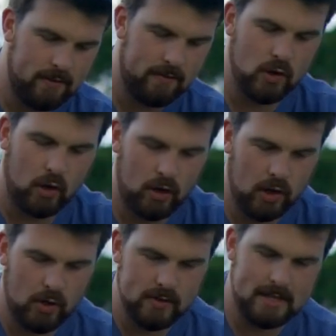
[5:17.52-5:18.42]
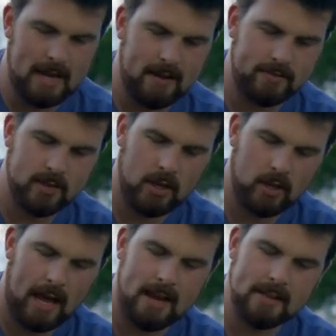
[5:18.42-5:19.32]
if you've got loads left,
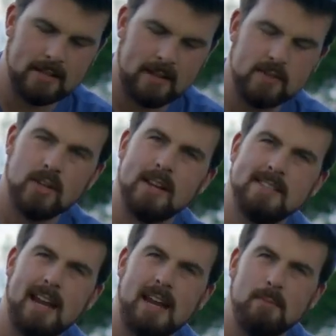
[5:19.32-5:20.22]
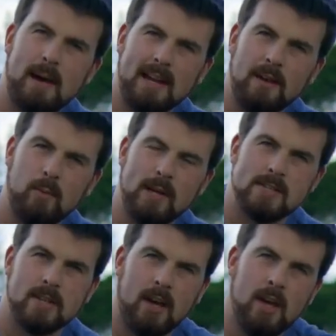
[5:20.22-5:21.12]
and they've started dying back in
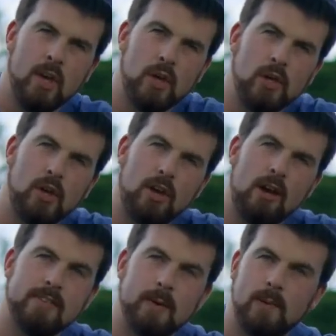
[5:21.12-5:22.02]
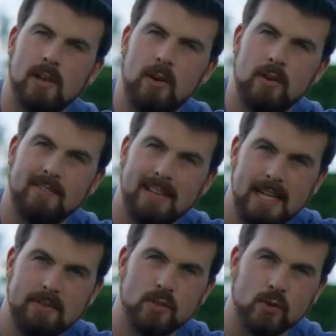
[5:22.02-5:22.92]
winter, you could cover it with a load of
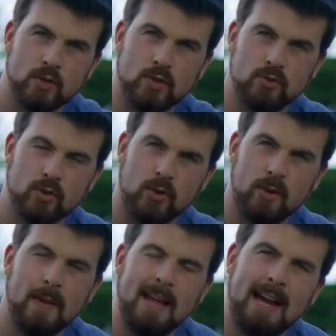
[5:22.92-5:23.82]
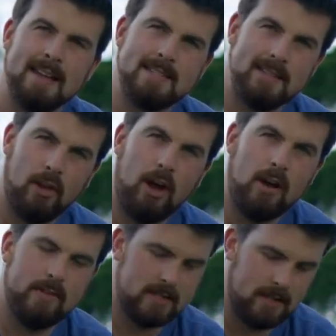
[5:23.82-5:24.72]
leaves or straw and still
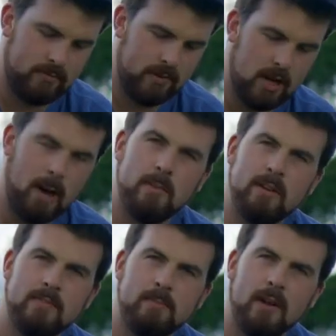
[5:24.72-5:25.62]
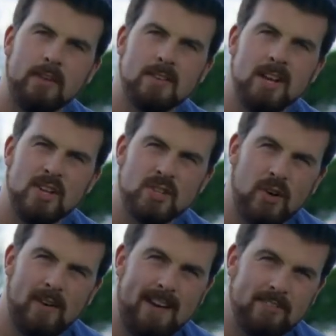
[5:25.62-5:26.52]
harvest it for a couple of months. So
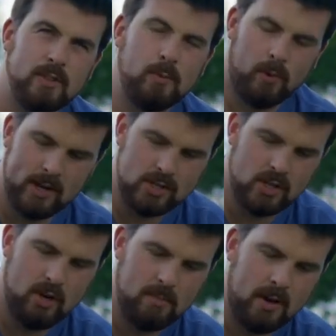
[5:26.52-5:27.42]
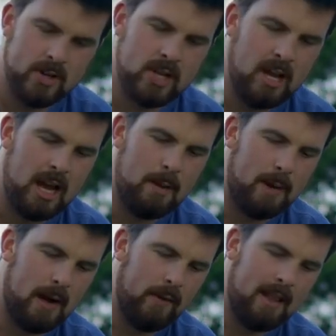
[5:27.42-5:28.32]
you don't have to worry too much
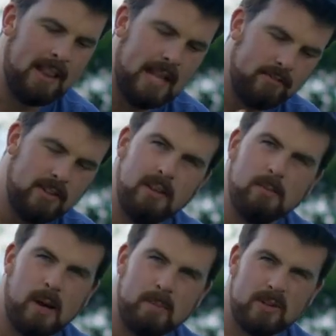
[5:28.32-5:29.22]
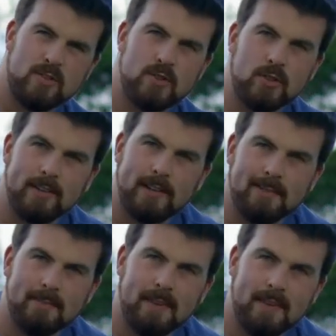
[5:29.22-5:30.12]
about lifting them up and storing them.